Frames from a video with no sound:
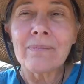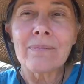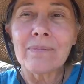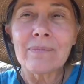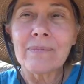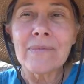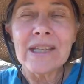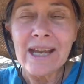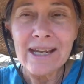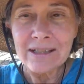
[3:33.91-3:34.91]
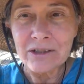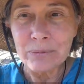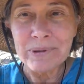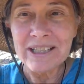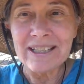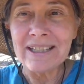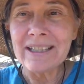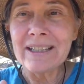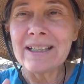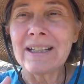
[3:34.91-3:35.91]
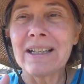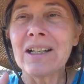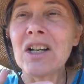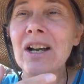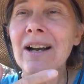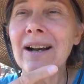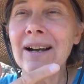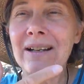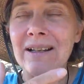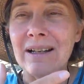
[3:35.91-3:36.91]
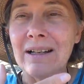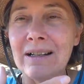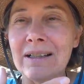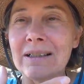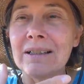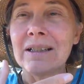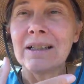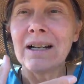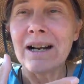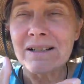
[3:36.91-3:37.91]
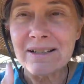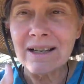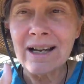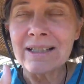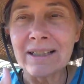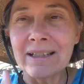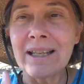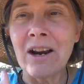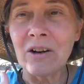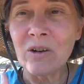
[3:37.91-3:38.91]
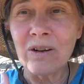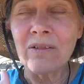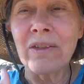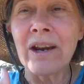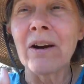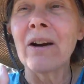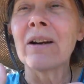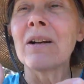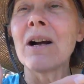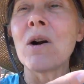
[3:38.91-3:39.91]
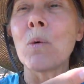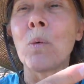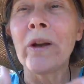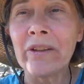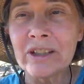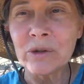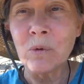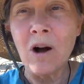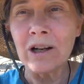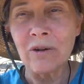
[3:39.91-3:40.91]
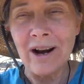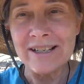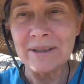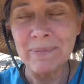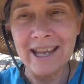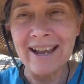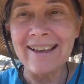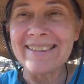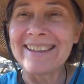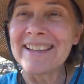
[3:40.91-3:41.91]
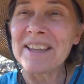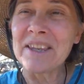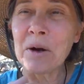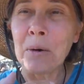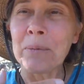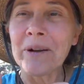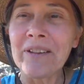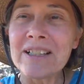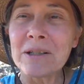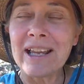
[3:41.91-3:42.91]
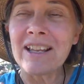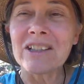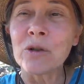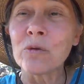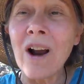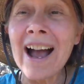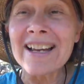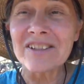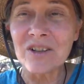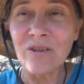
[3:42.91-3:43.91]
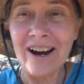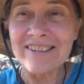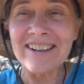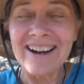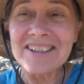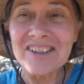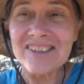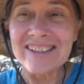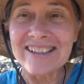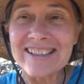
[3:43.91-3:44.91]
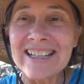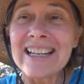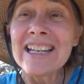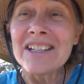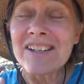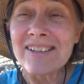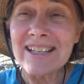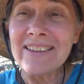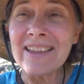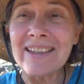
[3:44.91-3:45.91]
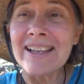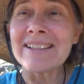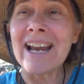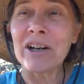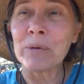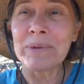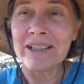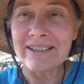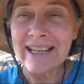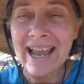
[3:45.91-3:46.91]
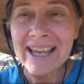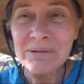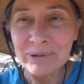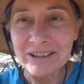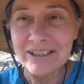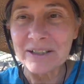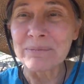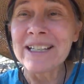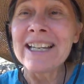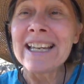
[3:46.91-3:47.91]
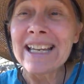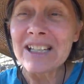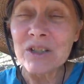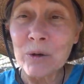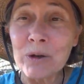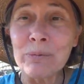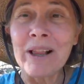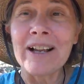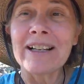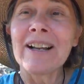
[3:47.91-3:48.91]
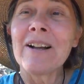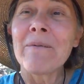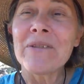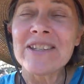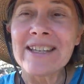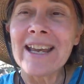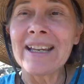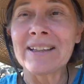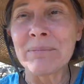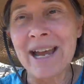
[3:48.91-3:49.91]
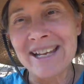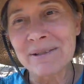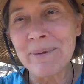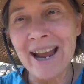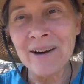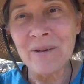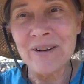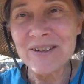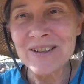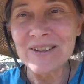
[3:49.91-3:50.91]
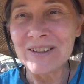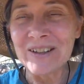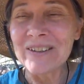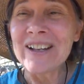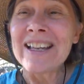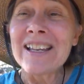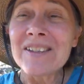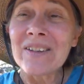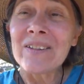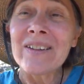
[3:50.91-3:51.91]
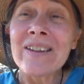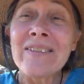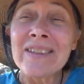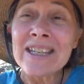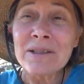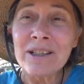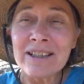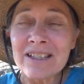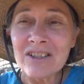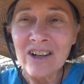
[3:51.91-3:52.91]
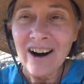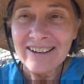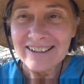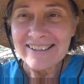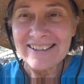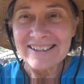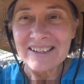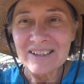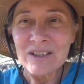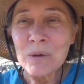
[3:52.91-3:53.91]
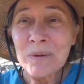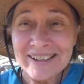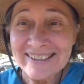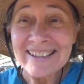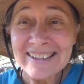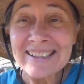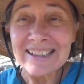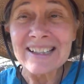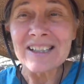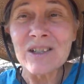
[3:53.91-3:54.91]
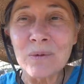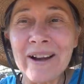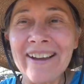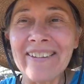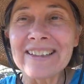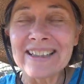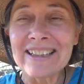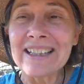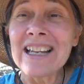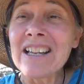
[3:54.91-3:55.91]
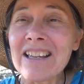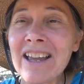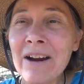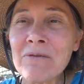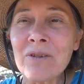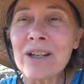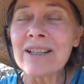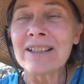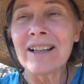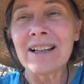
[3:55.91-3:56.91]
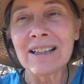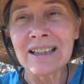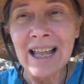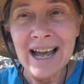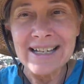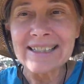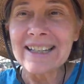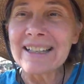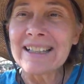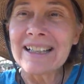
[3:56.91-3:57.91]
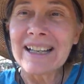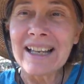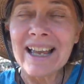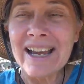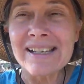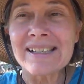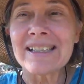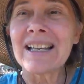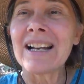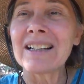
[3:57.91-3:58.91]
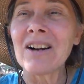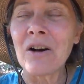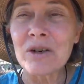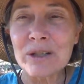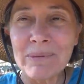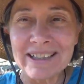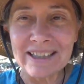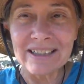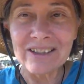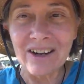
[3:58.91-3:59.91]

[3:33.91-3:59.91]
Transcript: mm, take to be uh, a sign that they are they're willing to walk Christ's path and that they are willing to, to rise to Christ consciousness. To say that that sacrament is cannibalism is sort of like saying the Mass backwards, you know. So these, these darknesses do exist in this duality. Every light has a corresponding